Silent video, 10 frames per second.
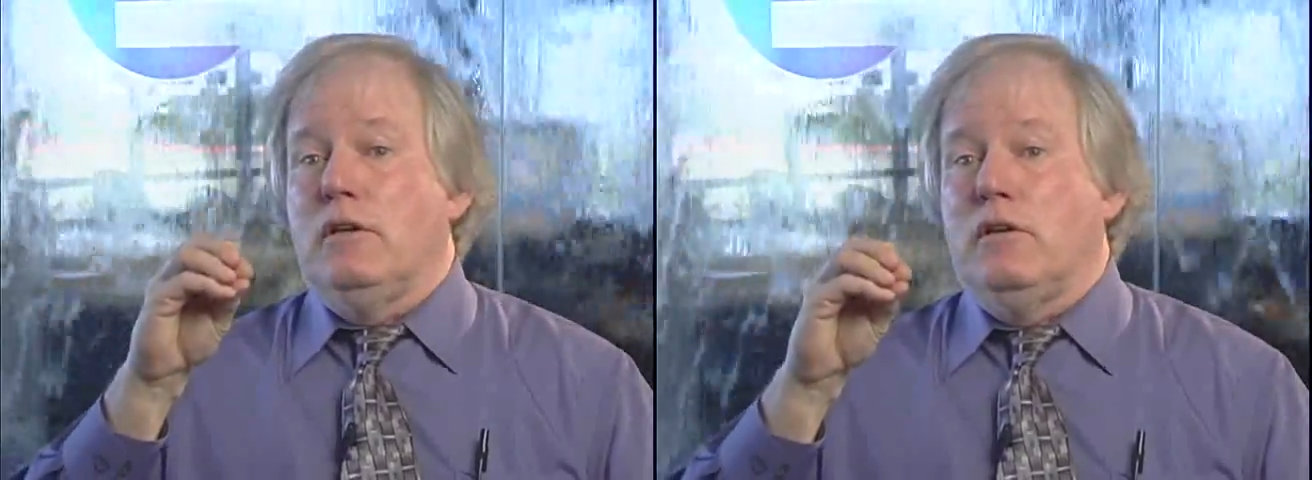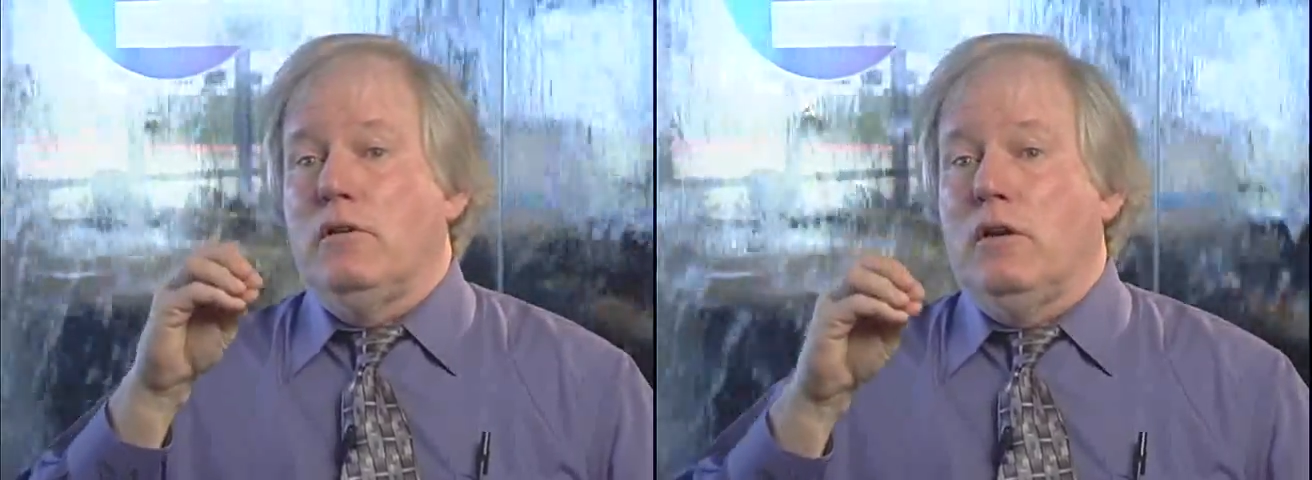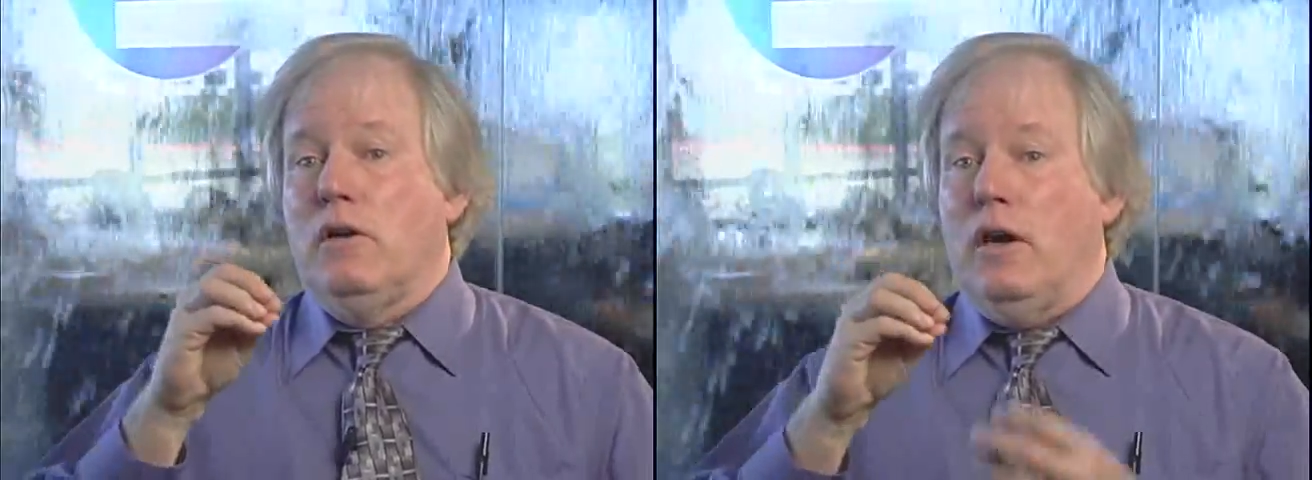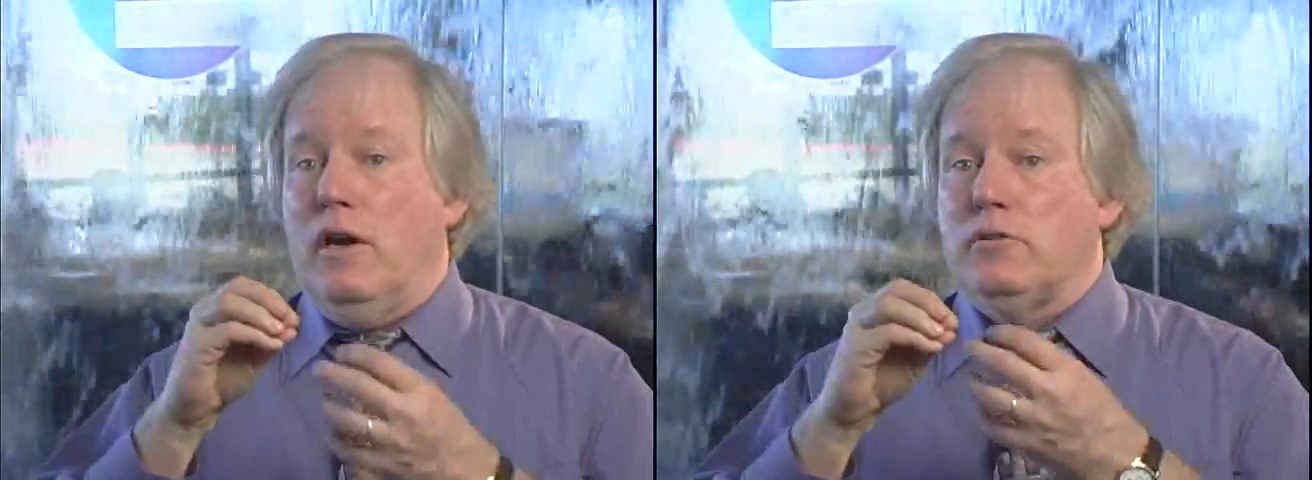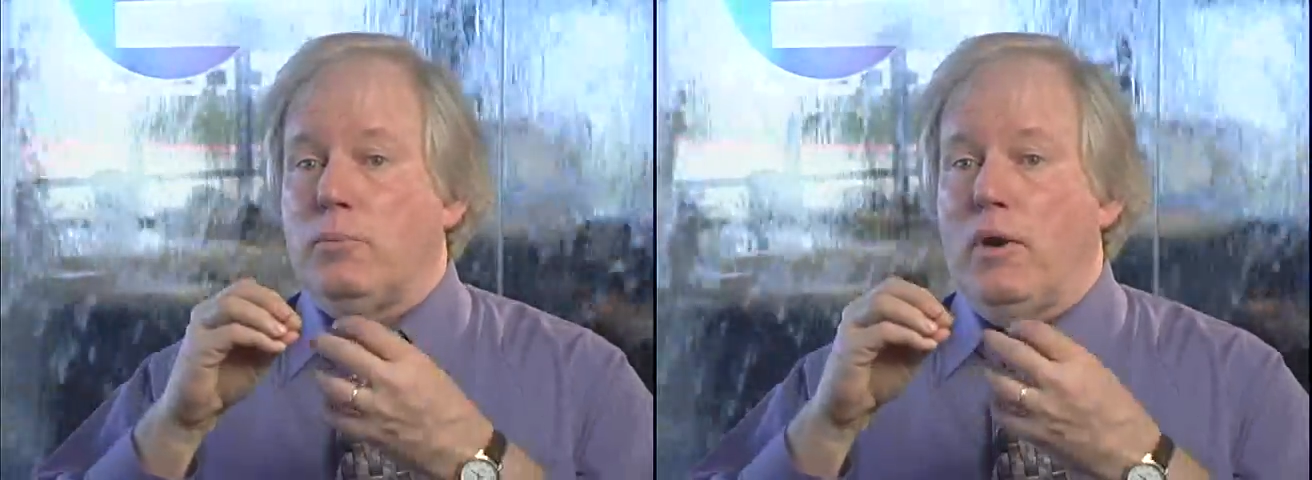can
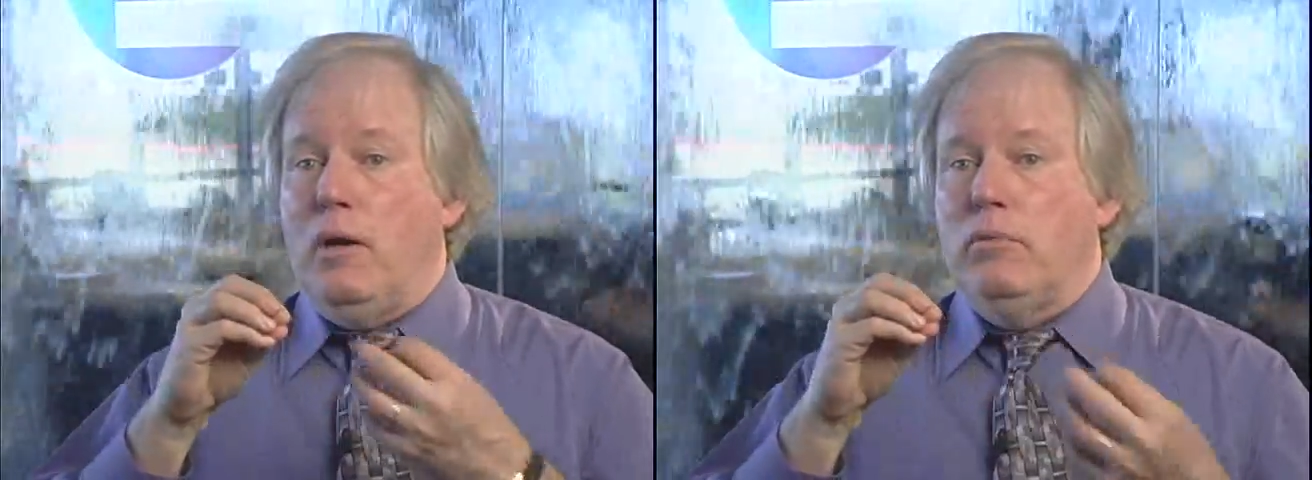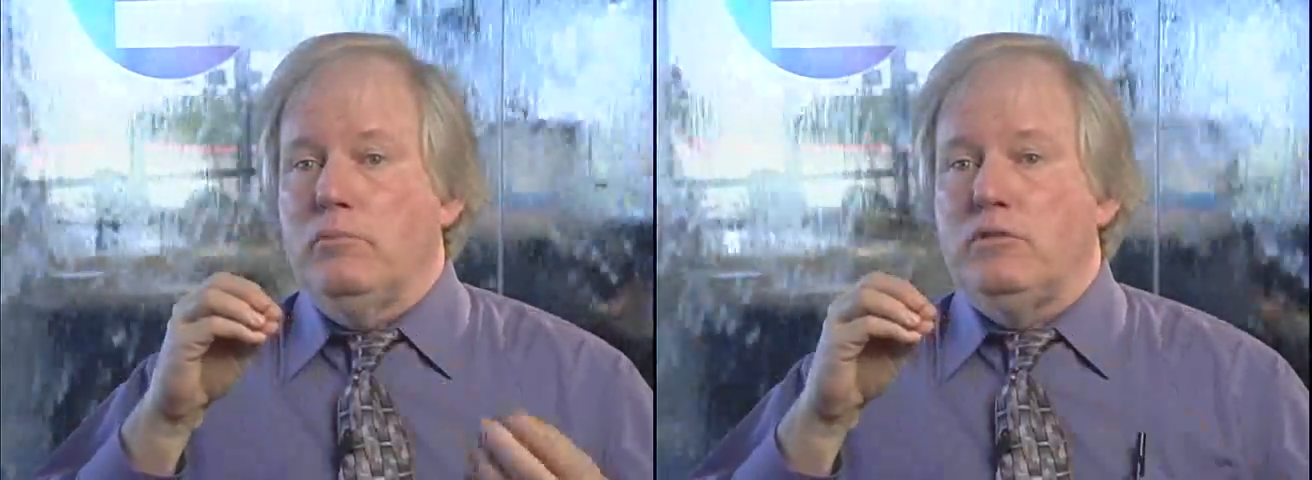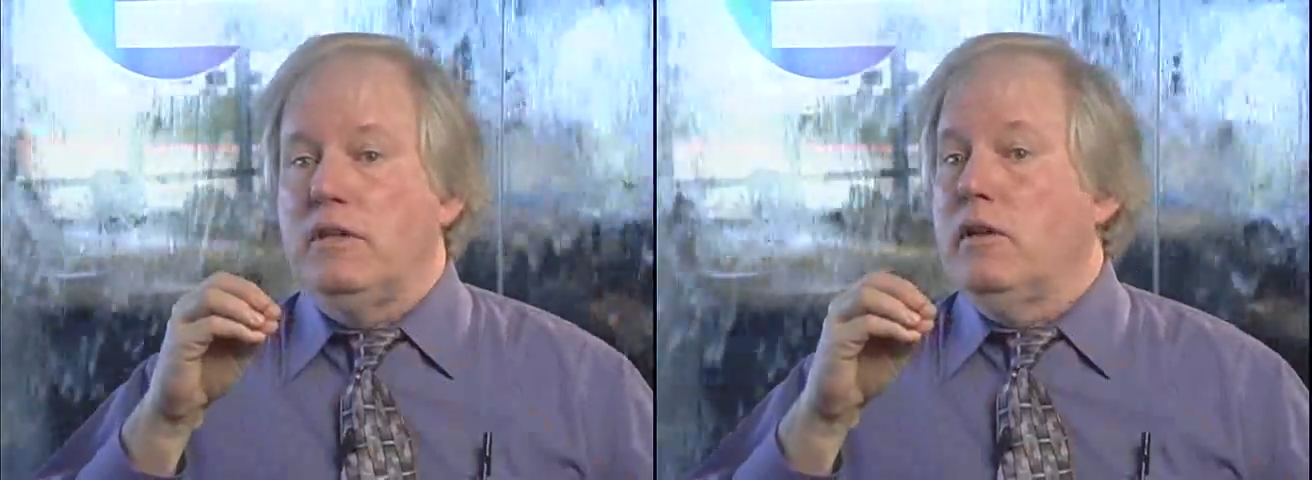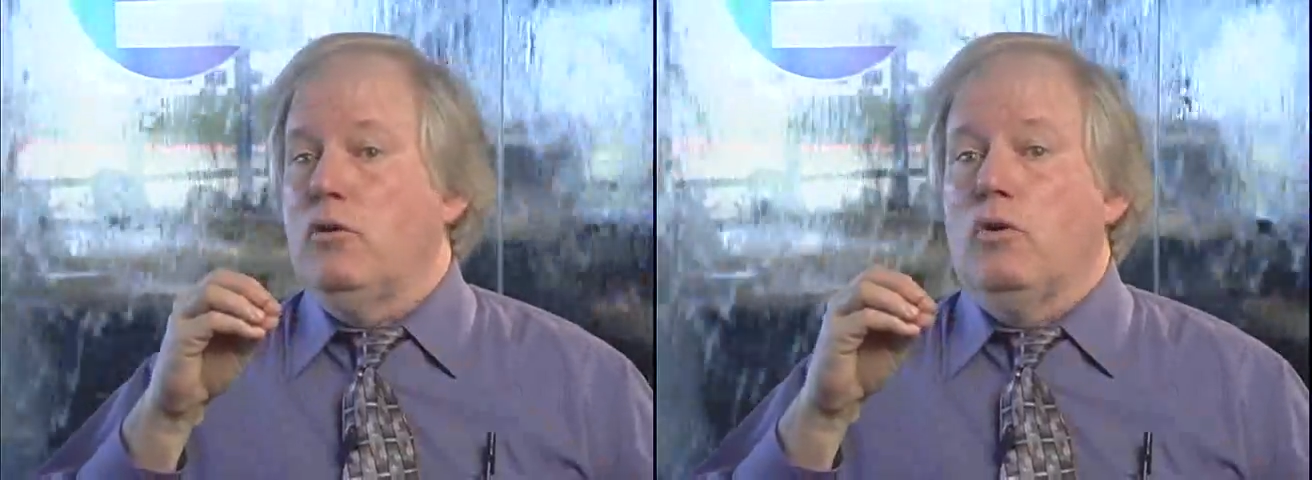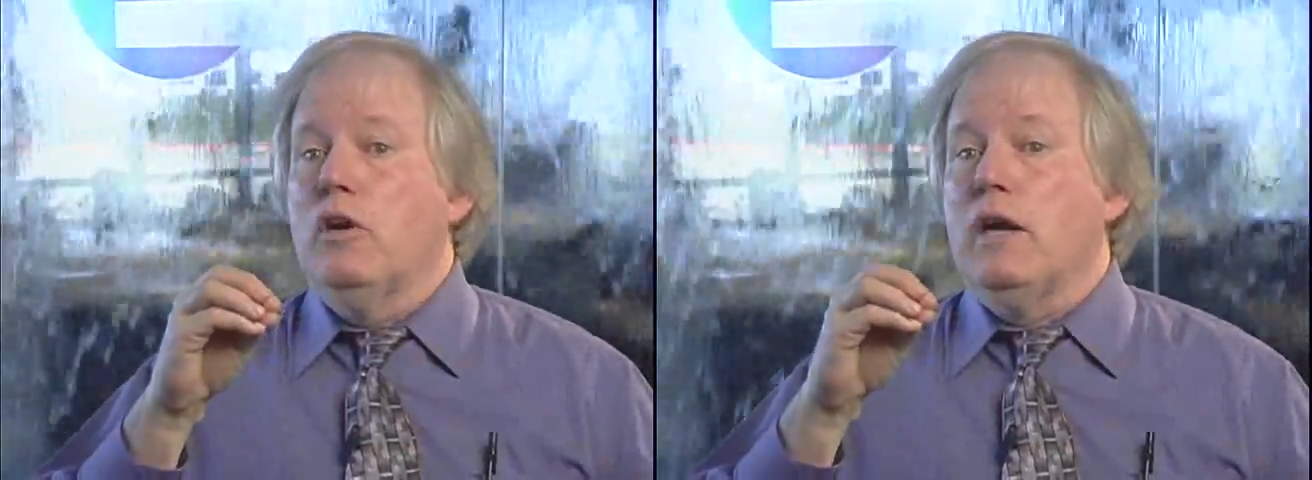cause problems in an
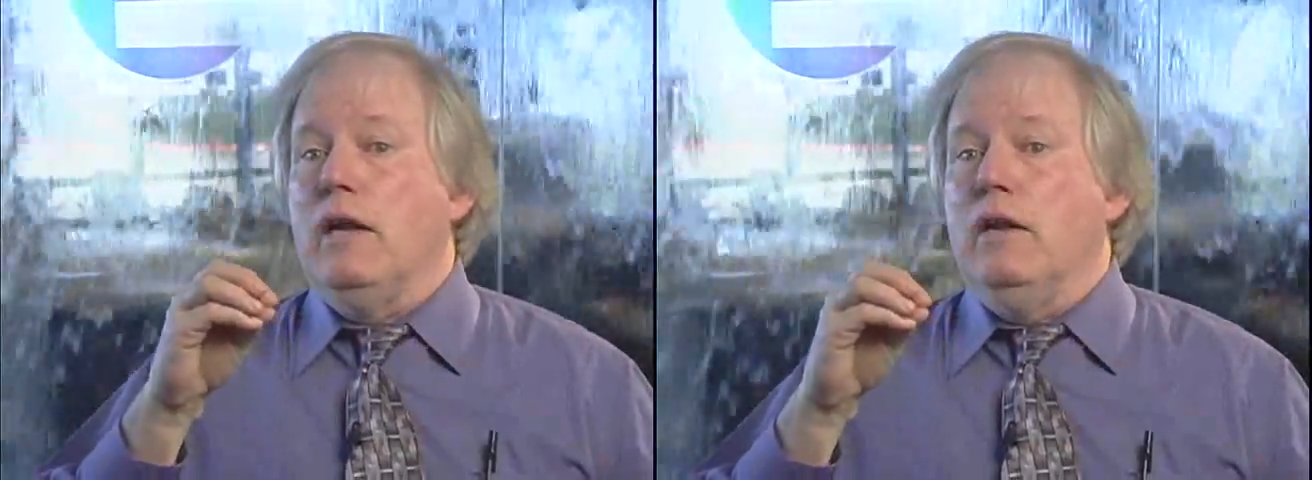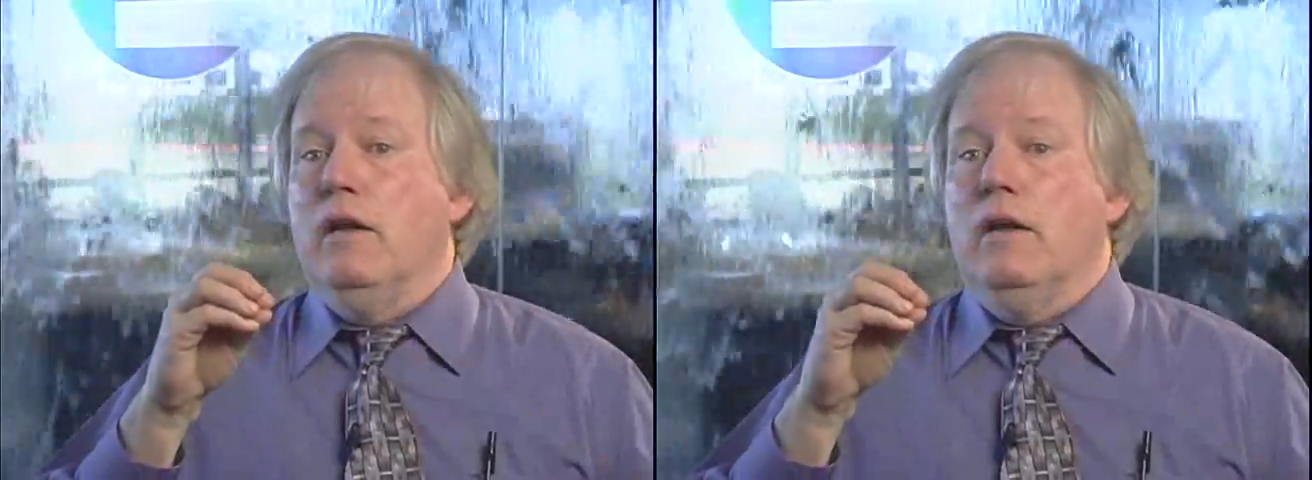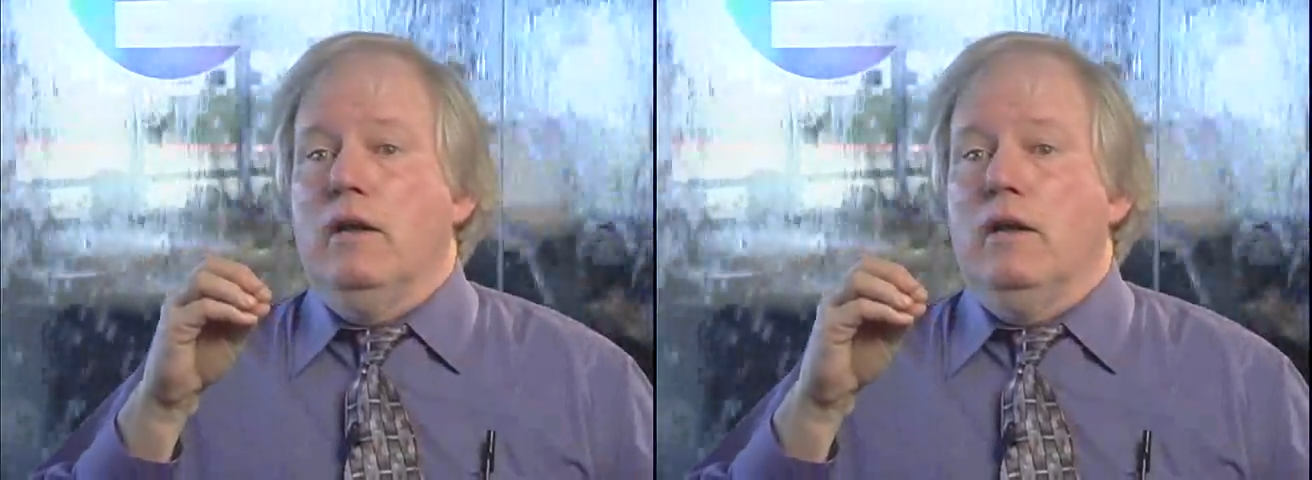organ